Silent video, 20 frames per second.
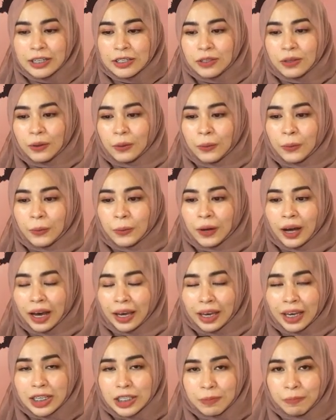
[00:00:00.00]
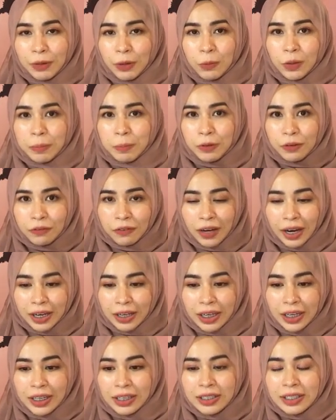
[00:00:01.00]
So ISP will
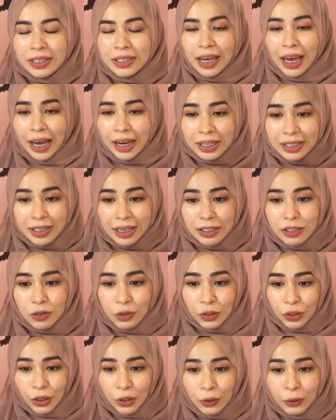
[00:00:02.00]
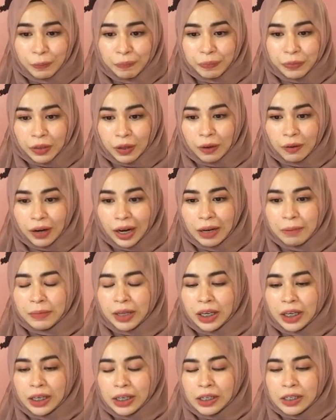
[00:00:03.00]
provide internet access to you. All right,
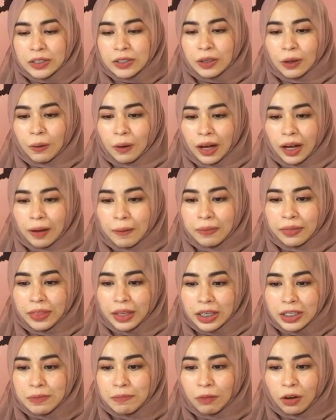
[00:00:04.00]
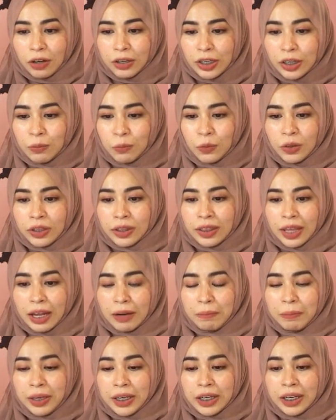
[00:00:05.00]
so this modem will
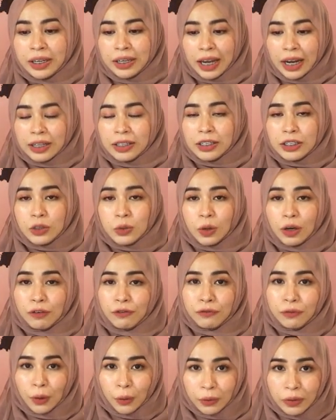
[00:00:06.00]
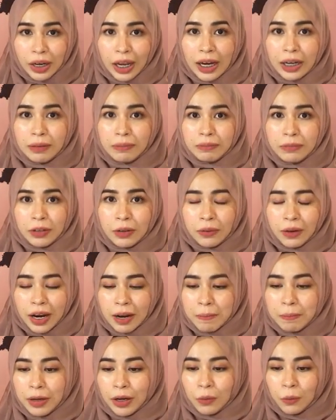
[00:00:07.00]
then be connected to a phone line. All
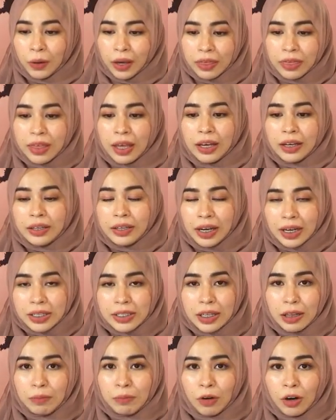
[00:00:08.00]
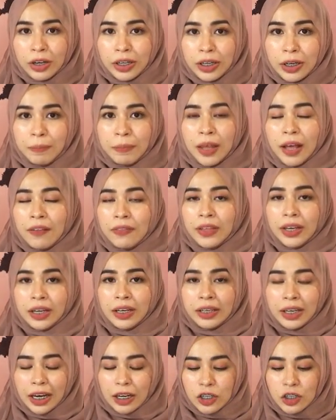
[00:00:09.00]
right, but with DSL modem, the
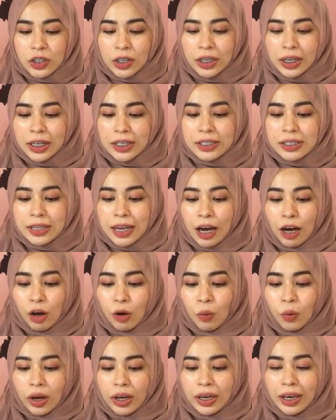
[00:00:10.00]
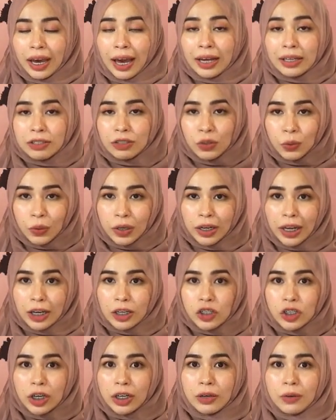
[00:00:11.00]
connection is now, it has two
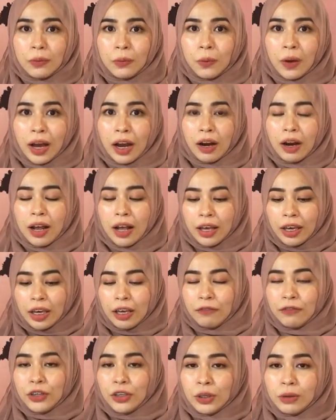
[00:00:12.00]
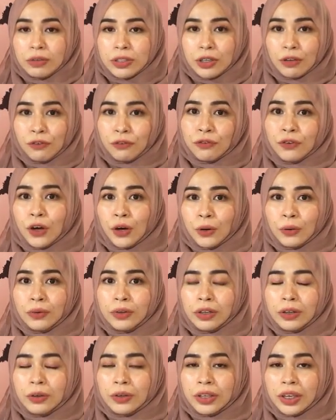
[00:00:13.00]
connections, where if you use the
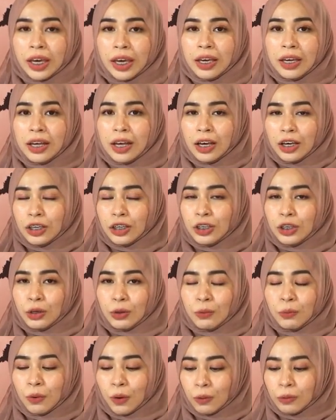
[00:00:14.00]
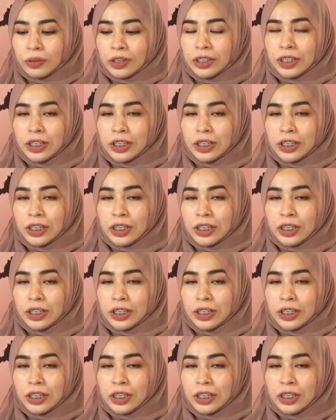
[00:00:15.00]
phone, okay, you won't